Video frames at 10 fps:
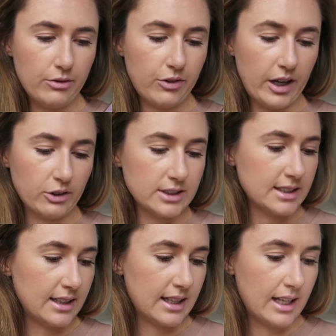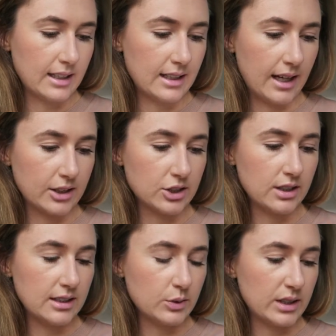fragrance in their
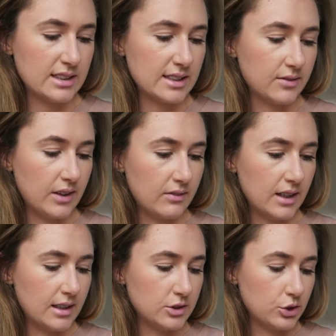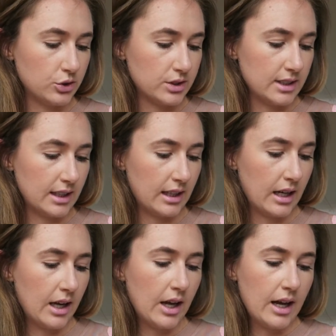collection. This one is the Viva La
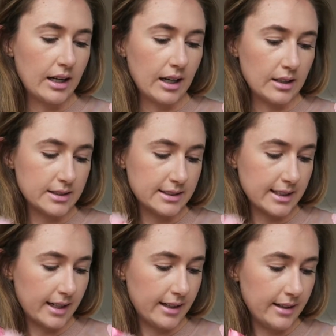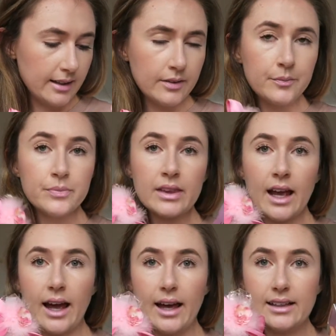Juicy Glacé,
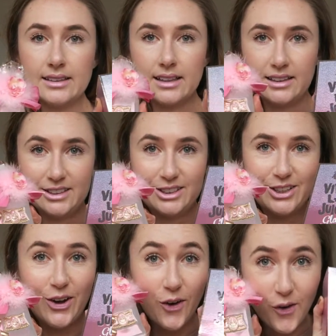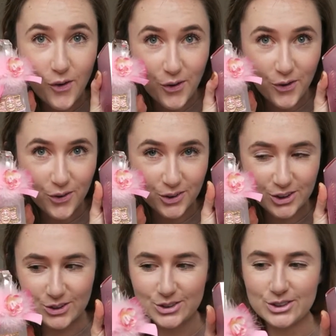and it is so
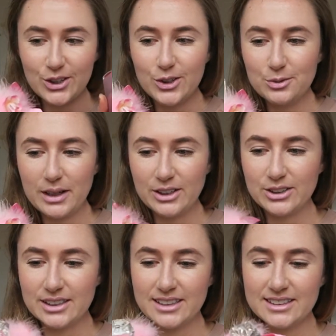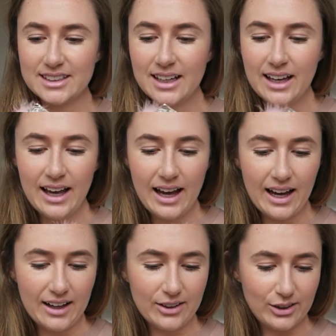cute. Oh my goodness,
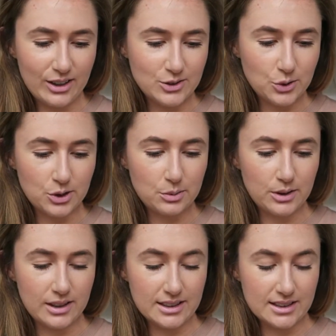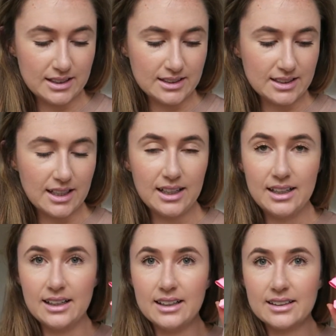how adorable is this
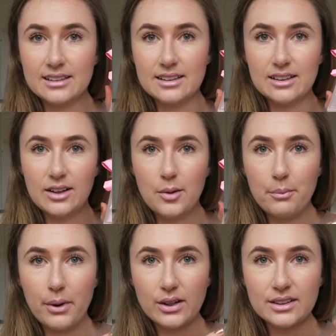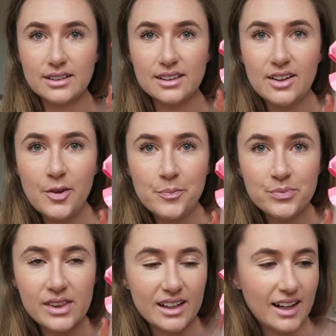little bottle.
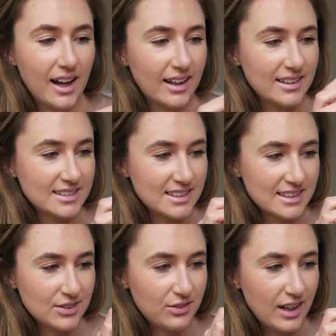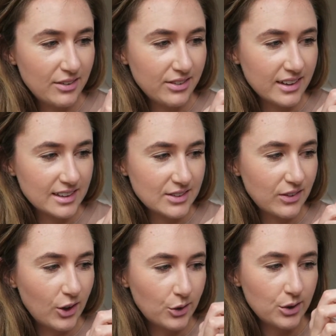It has this fluff and this
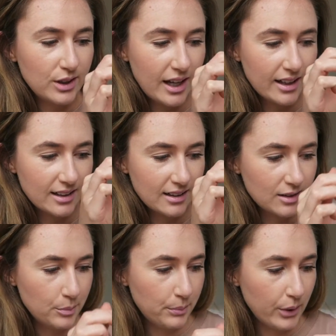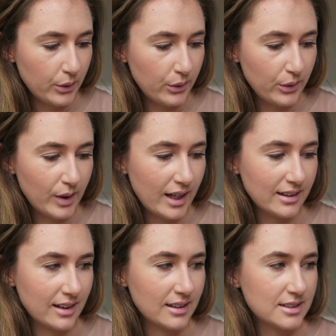floral and a little bow
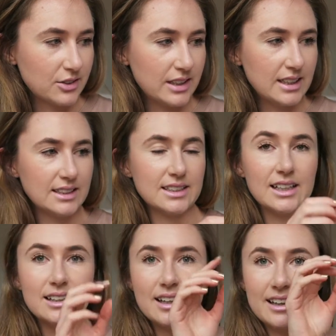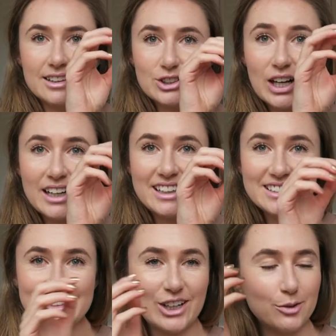and the glittery detail and the
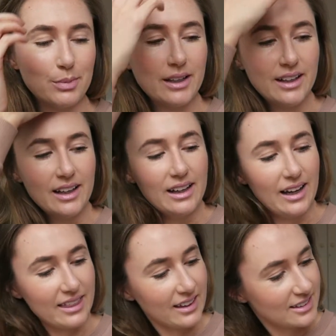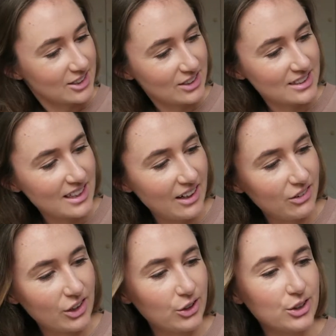shiny top. I think it's just
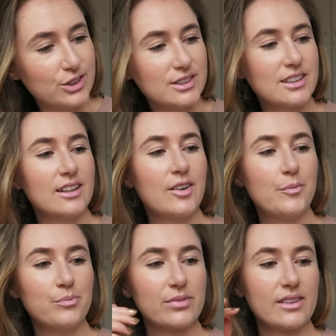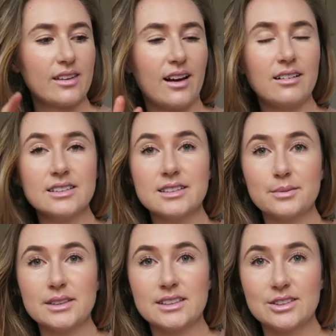every girl's
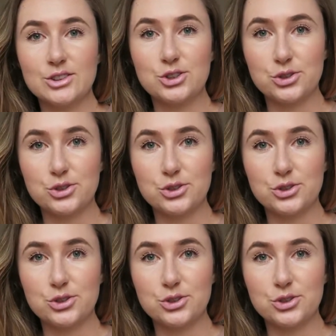ultimate